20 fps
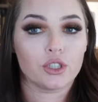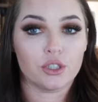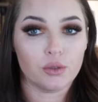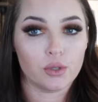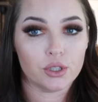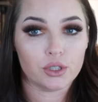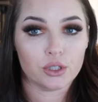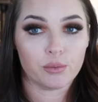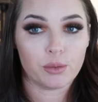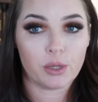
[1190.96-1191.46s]

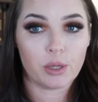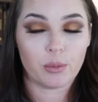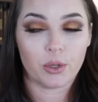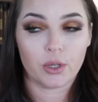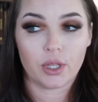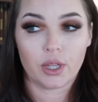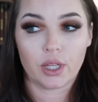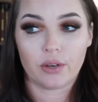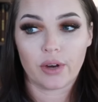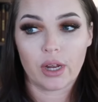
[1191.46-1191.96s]
200 people
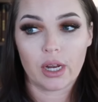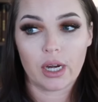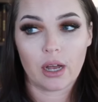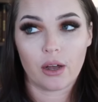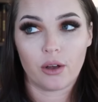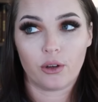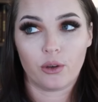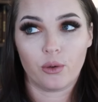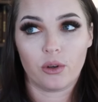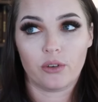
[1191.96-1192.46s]
in there right
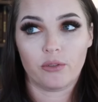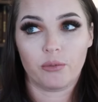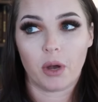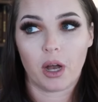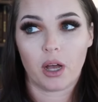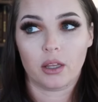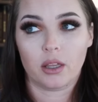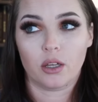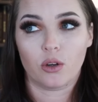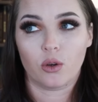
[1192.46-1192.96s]
now who have
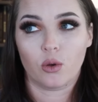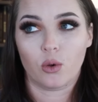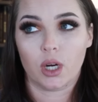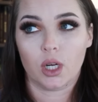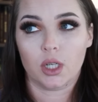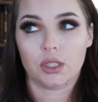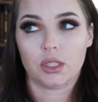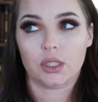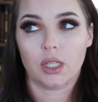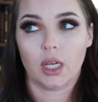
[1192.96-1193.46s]
bought the
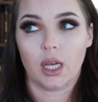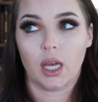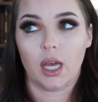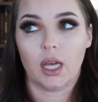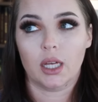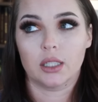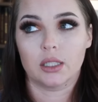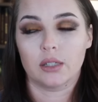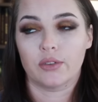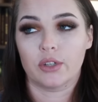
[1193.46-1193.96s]
course.
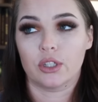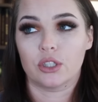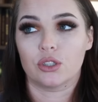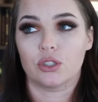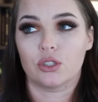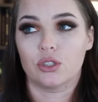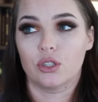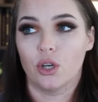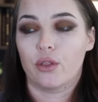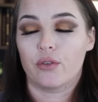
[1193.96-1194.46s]
And if
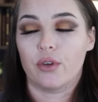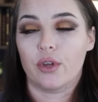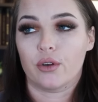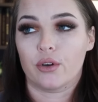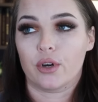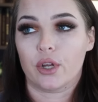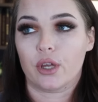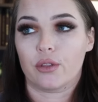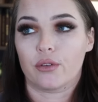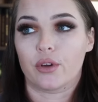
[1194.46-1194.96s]
it's
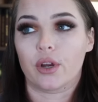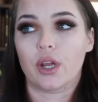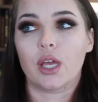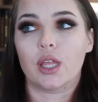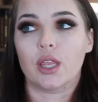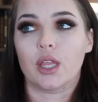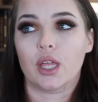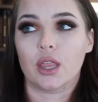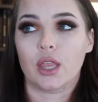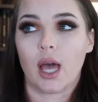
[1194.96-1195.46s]
333,
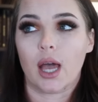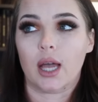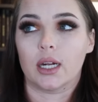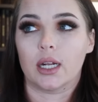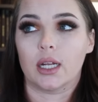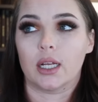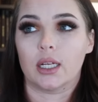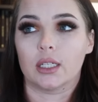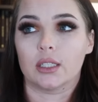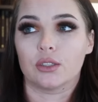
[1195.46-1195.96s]
then that
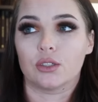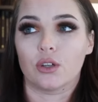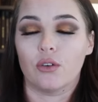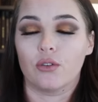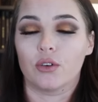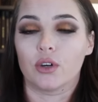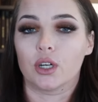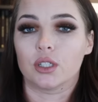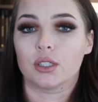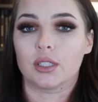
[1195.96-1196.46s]
is
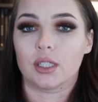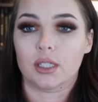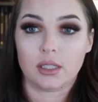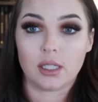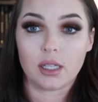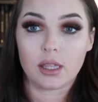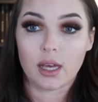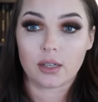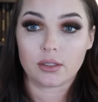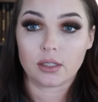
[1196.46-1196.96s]
over
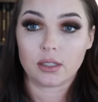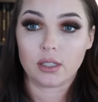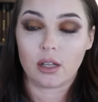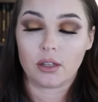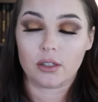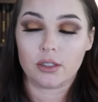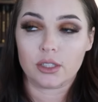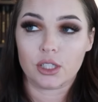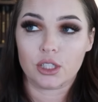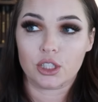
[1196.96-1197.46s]

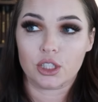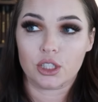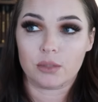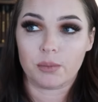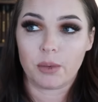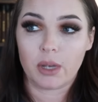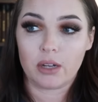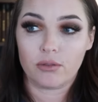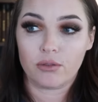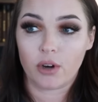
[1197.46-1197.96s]
$60,000 that she's
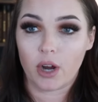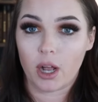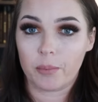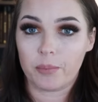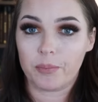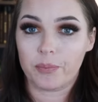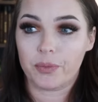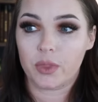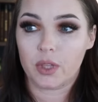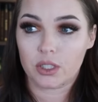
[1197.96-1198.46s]
made
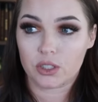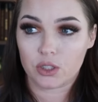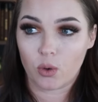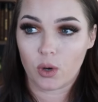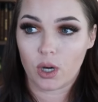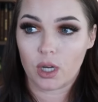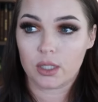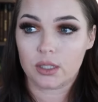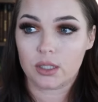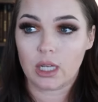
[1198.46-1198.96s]
from this
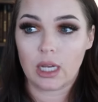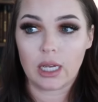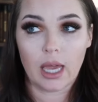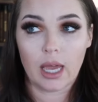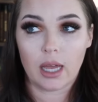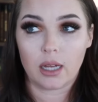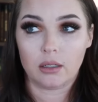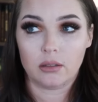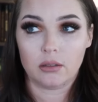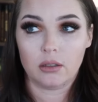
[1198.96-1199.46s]
course.
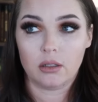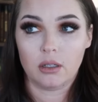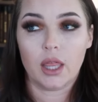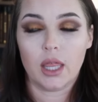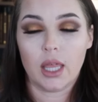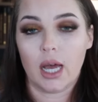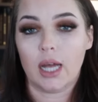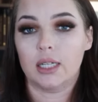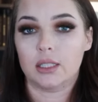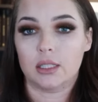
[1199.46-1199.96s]
Again,
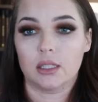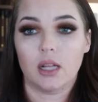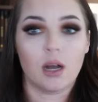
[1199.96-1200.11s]
that is